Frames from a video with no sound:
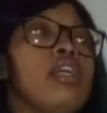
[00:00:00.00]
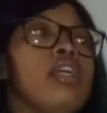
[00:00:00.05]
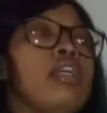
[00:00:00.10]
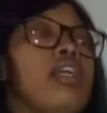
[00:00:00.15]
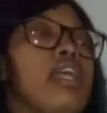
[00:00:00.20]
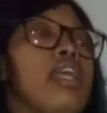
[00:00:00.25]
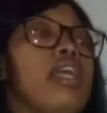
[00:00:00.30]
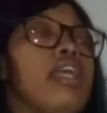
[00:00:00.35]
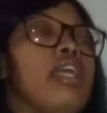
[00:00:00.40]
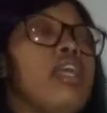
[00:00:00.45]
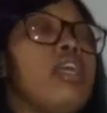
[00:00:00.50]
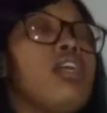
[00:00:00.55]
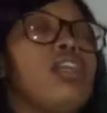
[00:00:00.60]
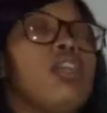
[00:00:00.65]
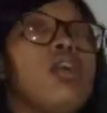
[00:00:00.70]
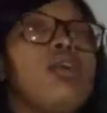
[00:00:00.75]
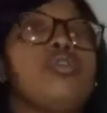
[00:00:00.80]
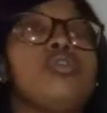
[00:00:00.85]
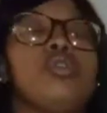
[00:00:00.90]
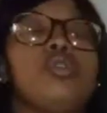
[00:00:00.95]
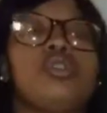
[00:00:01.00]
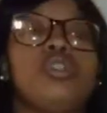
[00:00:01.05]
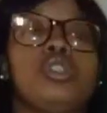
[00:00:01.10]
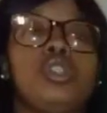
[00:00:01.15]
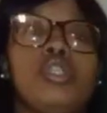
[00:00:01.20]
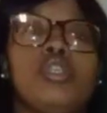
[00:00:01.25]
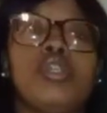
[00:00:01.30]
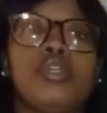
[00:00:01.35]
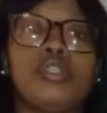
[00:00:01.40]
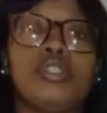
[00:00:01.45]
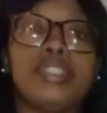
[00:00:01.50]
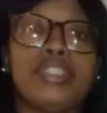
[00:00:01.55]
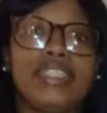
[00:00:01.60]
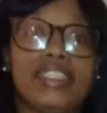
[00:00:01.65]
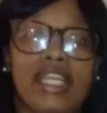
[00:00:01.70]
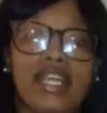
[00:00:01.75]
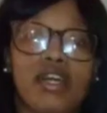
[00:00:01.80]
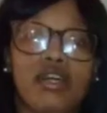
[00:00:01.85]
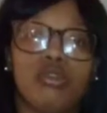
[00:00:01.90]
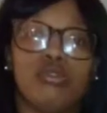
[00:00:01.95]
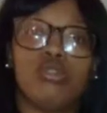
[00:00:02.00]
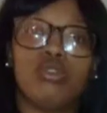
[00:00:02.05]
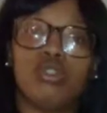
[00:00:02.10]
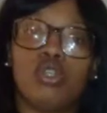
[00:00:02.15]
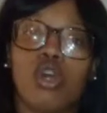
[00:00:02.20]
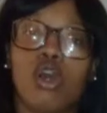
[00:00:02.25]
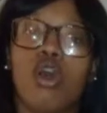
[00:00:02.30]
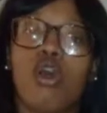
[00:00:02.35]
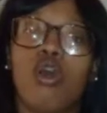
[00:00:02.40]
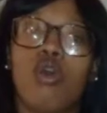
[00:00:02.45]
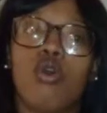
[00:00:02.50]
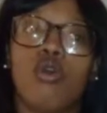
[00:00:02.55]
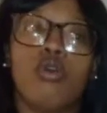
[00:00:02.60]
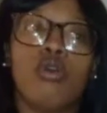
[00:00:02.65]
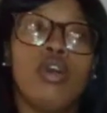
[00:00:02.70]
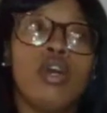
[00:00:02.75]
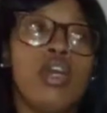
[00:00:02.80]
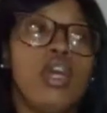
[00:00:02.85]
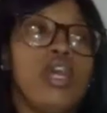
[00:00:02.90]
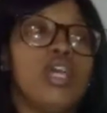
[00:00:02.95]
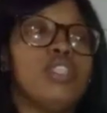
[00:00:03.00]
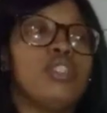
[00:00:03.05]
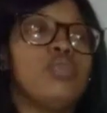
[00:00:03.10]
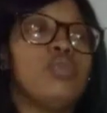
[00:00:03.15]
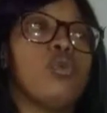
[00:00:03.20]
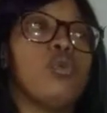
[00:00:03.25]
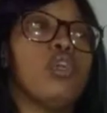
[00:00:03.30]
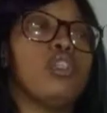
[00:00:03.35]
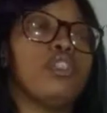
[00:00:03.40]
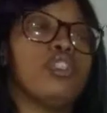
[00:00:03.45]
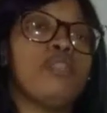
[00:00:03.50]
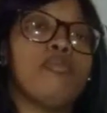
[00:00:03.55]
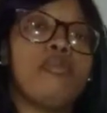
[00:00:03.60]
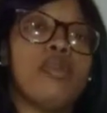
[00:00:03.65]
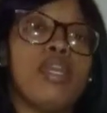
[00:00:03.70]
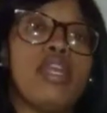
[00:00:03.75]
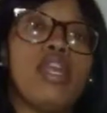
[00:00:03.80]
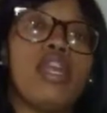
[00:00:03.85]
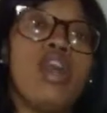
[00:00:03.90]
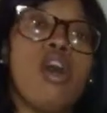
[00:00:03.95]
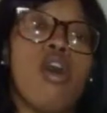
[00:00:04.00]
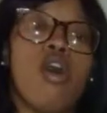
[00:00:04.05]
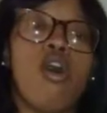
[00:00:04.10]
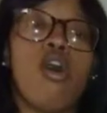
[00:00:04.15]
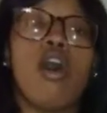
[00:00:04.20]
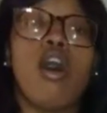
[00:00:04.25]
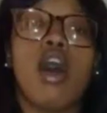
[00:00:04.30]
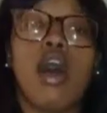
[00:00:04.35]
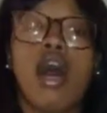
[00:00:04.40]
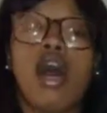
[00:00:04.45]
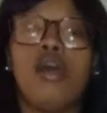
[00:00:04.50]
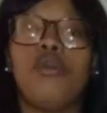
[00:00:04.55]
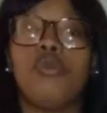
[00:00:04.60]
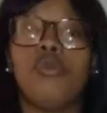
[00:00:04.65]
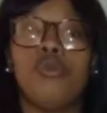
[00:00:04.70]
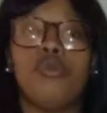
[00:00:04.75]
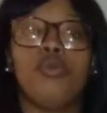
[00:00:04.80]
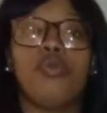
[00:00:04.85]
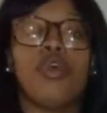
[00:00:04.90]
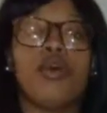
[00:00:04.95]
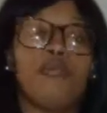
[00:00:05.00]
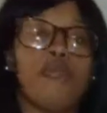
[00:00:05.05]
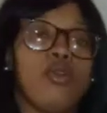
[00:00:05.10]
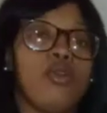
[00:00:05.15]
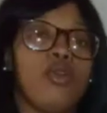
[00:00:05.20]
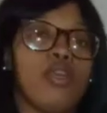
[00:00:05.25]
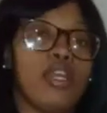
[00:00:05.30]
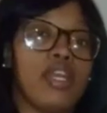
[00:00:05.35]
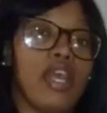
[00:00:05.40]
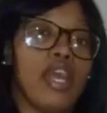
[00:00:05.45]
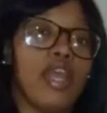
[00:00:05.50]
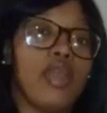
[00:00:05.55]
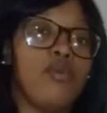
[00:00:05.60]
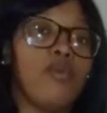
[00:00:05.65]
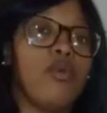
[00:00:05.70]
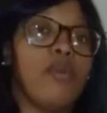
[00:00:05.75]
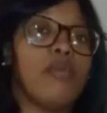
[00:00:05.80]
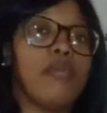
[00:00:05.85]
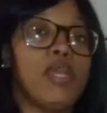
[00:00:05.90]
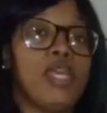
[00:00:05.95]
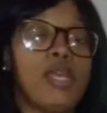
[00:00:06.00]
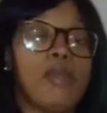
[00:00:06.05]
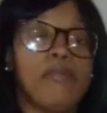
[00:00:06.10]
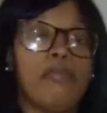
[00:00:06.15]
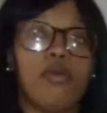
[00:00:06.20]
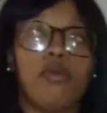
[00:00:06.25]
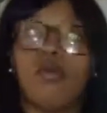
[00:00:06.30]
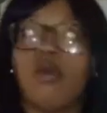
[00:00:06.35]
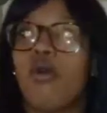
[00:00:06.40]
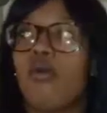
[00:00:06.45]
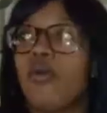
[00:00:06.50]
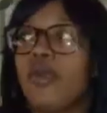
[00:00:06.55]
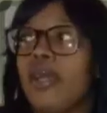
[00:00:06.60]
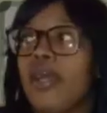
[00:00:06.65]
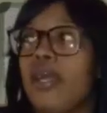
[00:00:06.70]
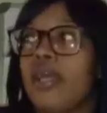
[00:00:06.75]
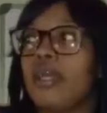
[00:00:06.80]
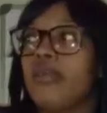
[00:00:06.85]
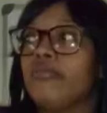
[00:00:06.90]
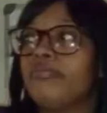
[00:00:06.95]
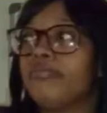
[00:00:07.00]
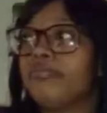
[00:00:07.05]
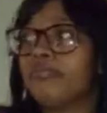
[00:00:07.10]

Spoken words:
getting closer to your sales goal is going to be all how you communicate with people, okay?